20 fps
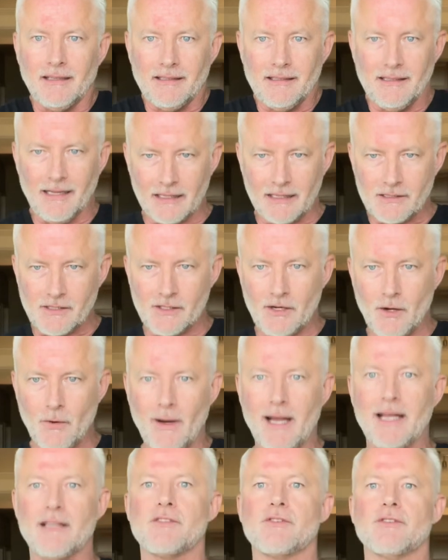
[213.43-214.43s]
yes, no
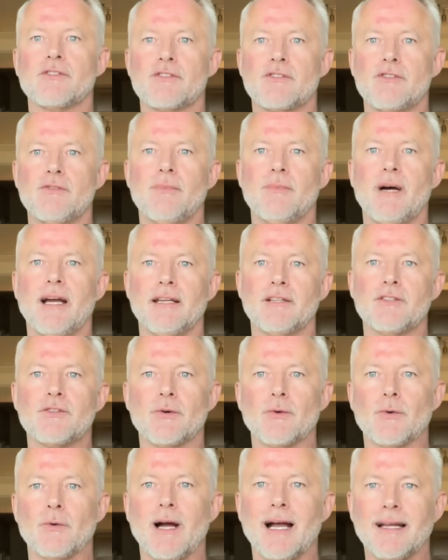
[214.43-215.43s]
answers to my
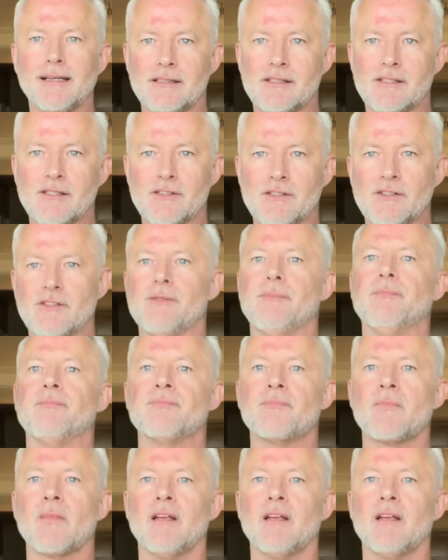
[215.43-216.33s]
internal guidance system.